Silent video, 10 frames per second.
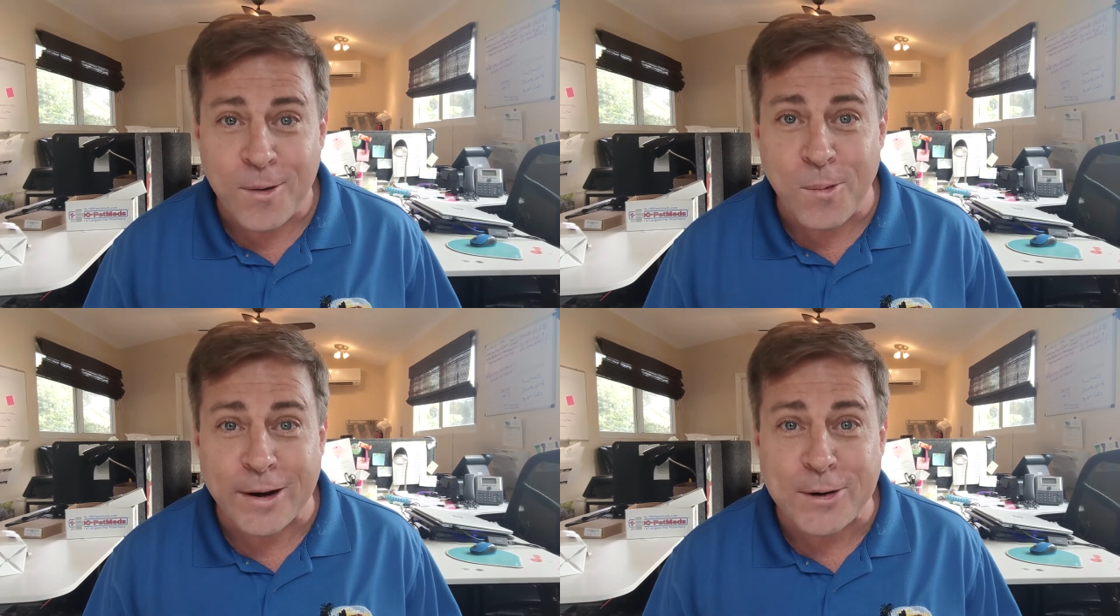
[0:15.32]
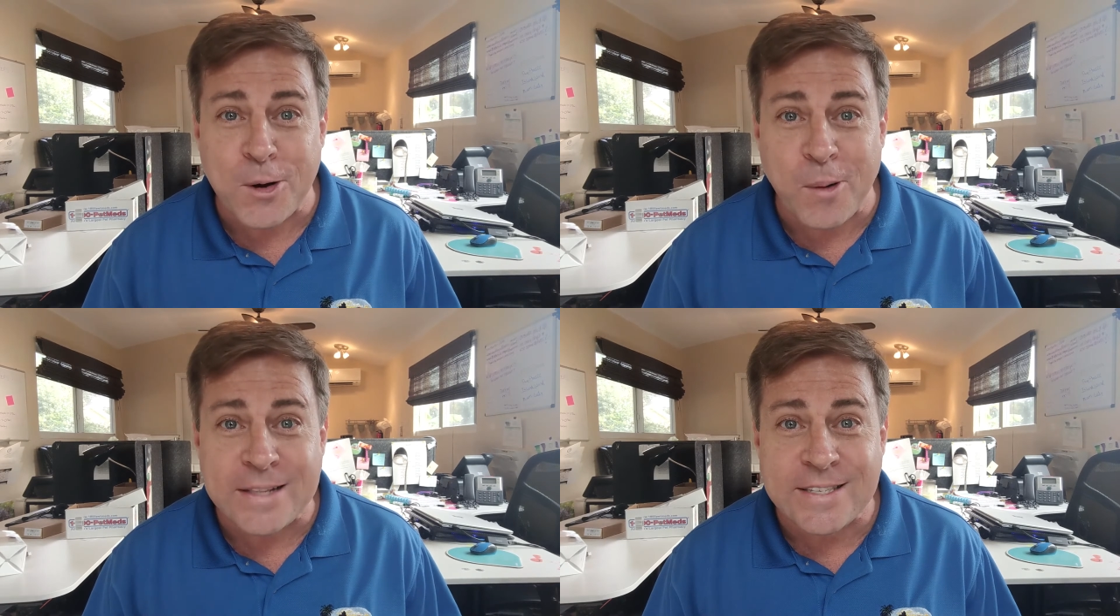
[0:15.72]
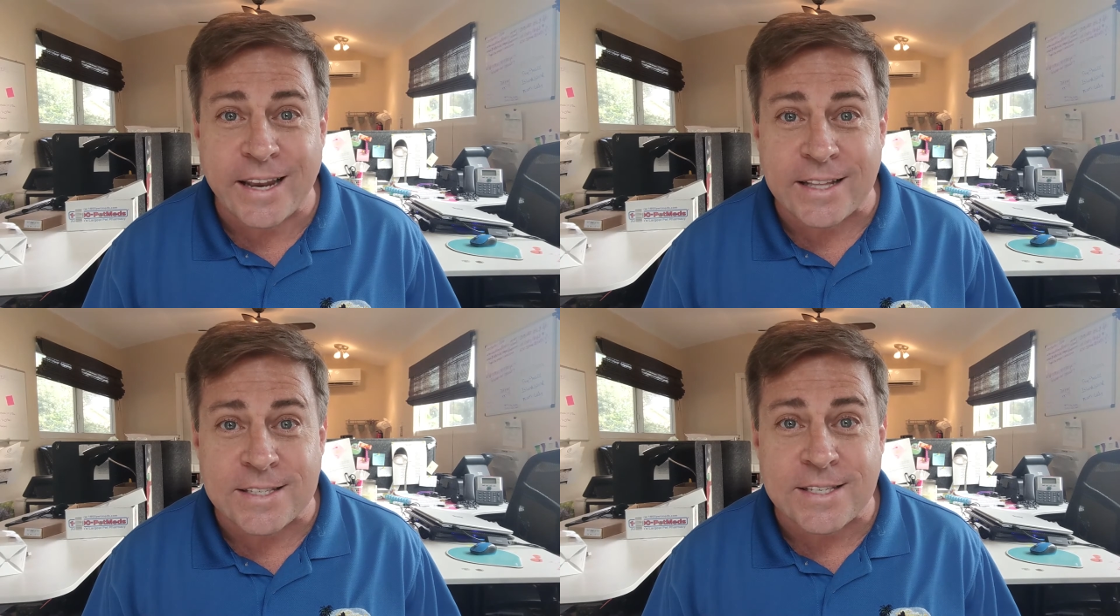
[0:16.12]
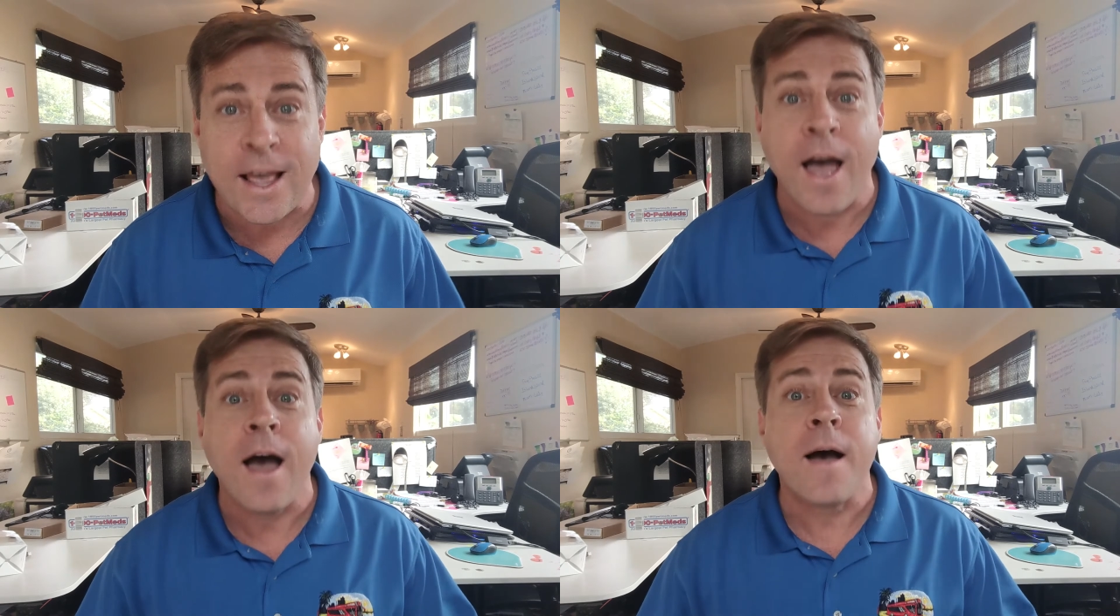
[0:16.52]
What a
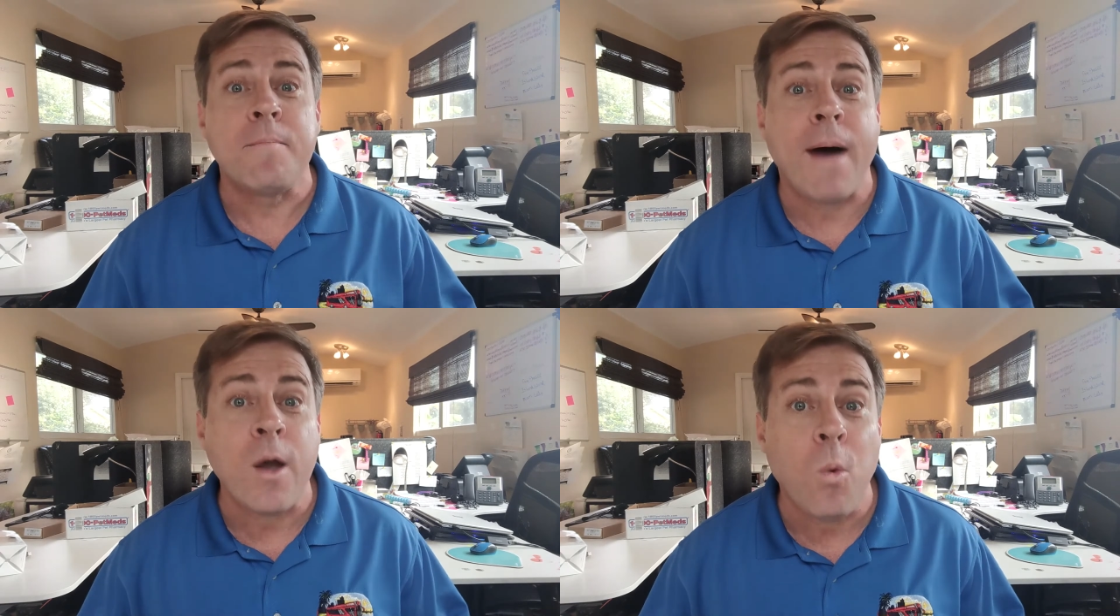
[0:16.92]
coincidence. My